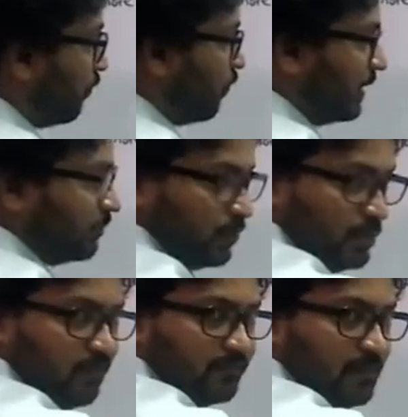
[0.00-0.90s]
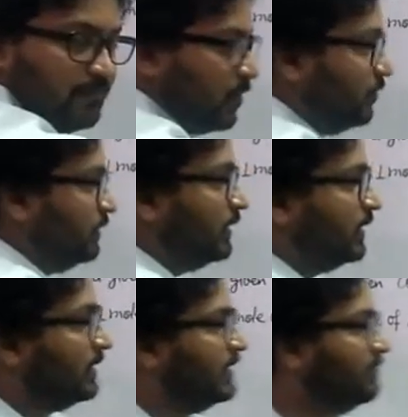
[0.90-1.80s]
1 mole of compound
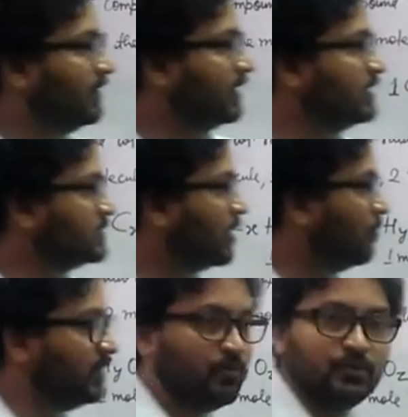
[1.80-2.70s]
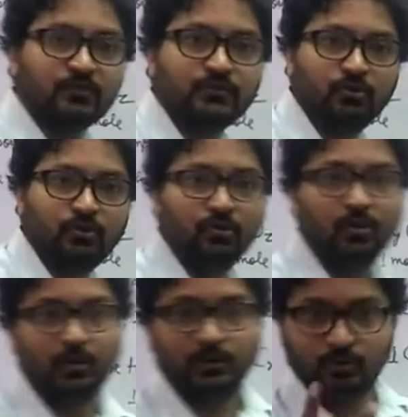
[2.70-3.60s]
giving us how many moles of
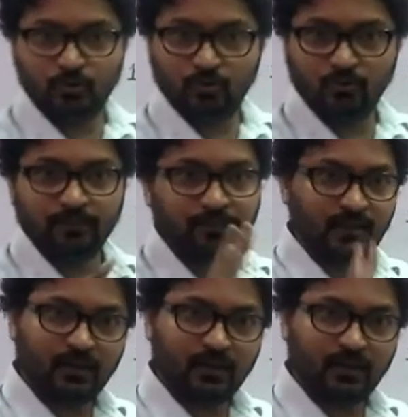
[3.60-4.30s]
CO2? 2.